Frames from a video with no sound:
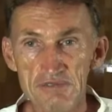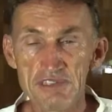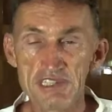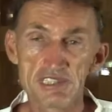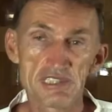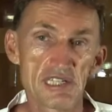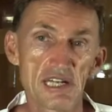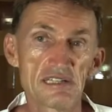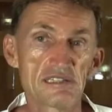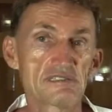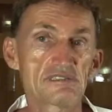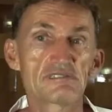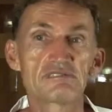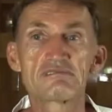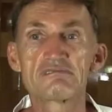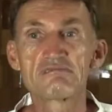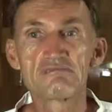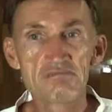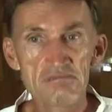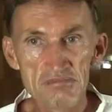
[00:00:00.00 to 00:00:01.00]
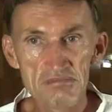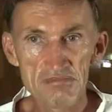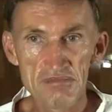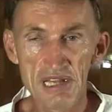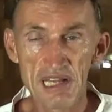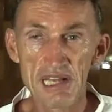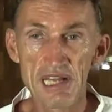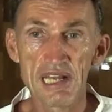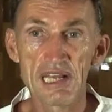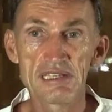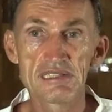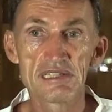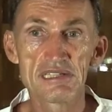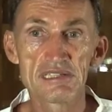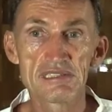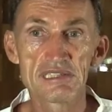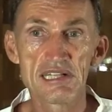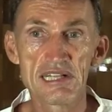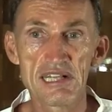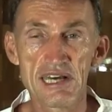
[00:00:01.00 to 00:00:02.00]
we change, it
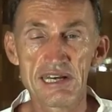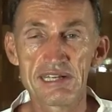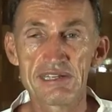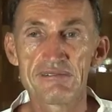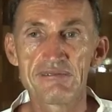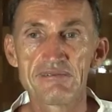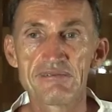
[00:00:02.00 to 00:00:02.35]
is a lie.